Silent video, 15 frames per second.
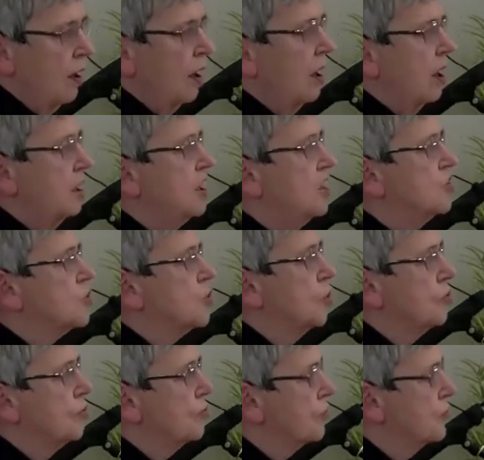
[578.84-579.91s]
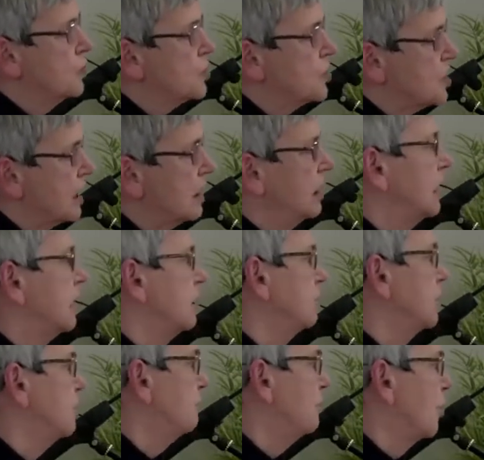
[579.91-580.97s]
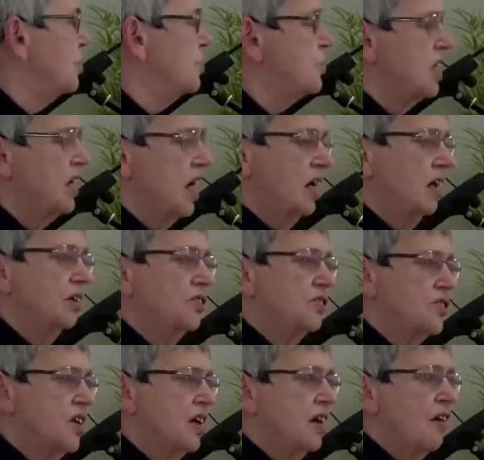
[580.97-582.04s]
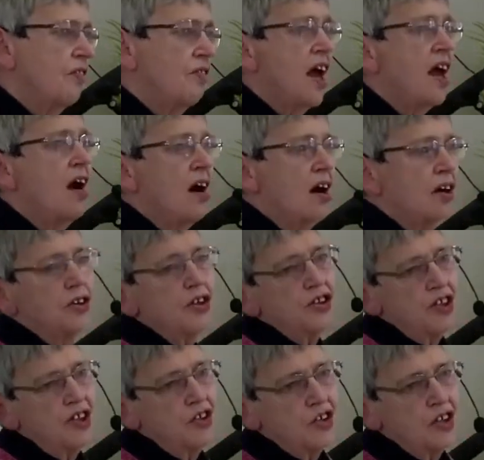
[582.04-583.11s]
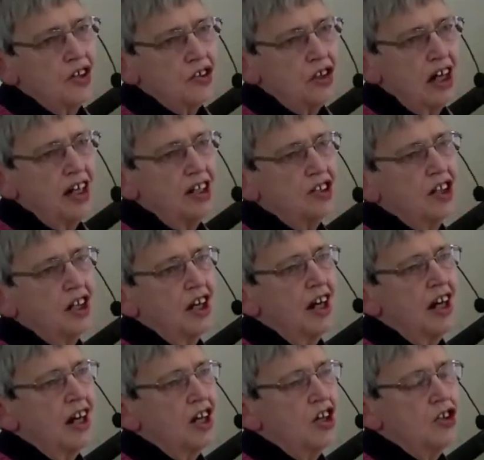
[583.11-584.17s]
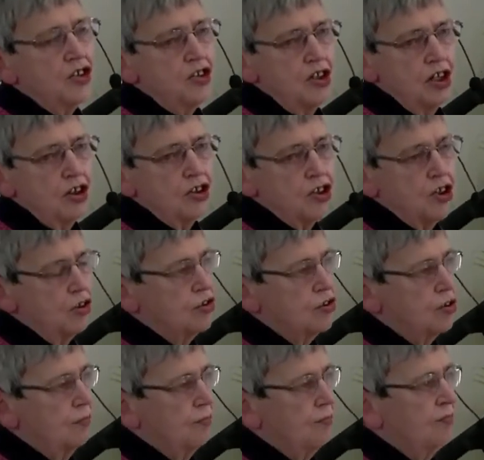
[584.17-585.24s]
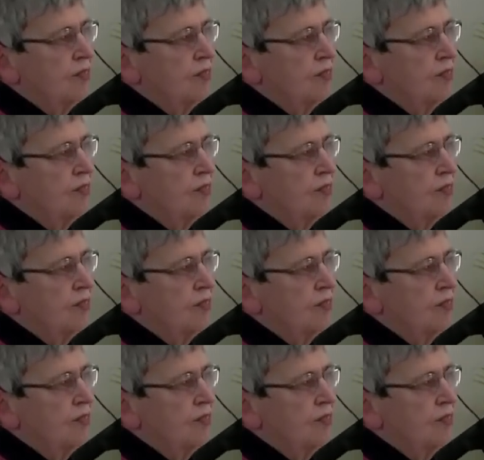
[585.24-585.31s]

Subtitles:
And he's gone through settling them and appointing elders. They are, as he says later, his dear children.